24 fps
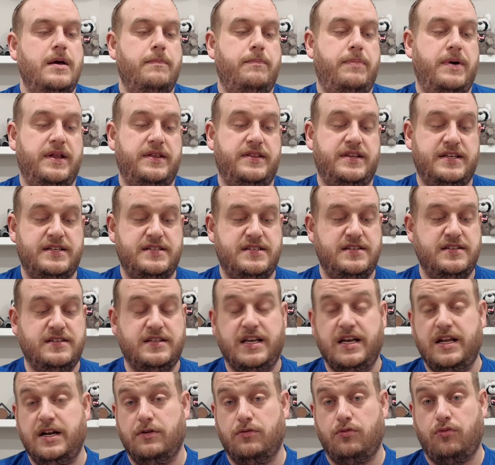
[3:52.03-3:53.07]
but this is
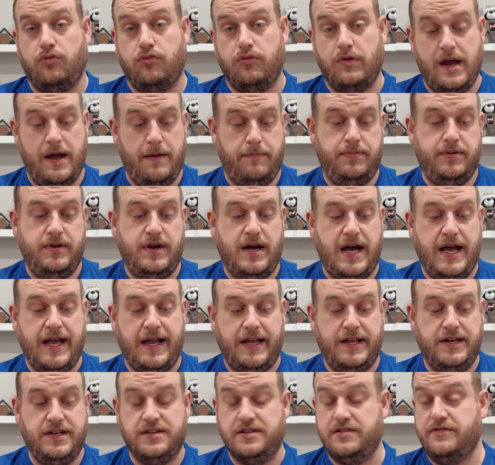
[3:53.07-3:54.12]
gonna rip. I
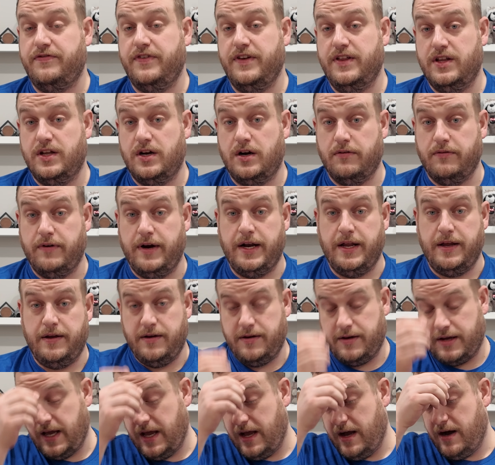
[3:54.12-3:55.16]
can just feel it already,
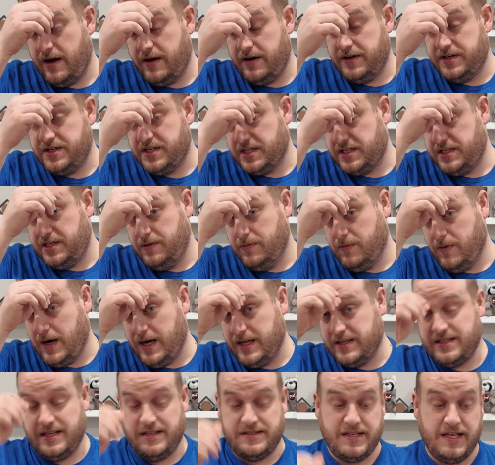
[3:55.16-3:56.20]
okay? 160
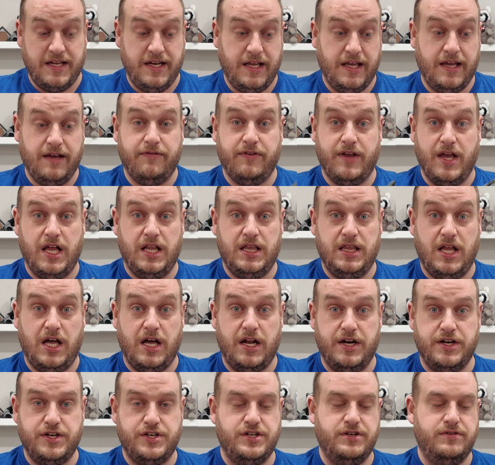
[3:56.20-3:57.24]
watts, that's gonna give you a
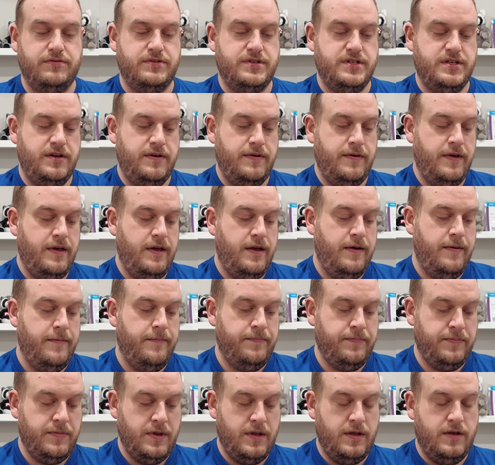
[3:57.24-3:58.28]
lot of juice.
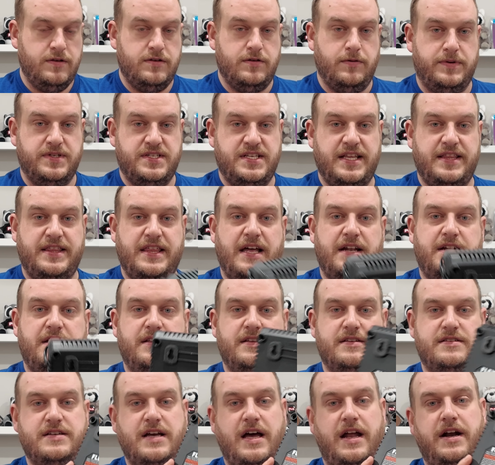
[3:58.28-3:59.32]
So we'll set that to
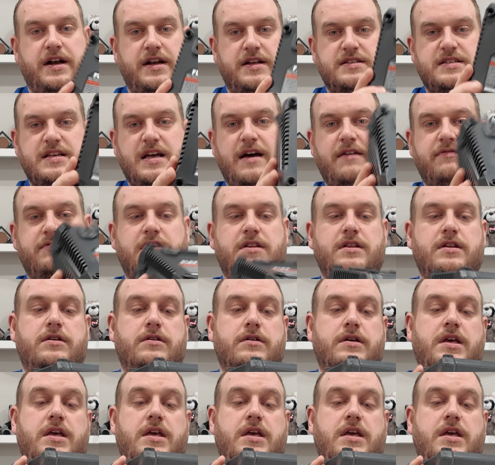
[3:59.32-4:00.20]
the side. It does have the little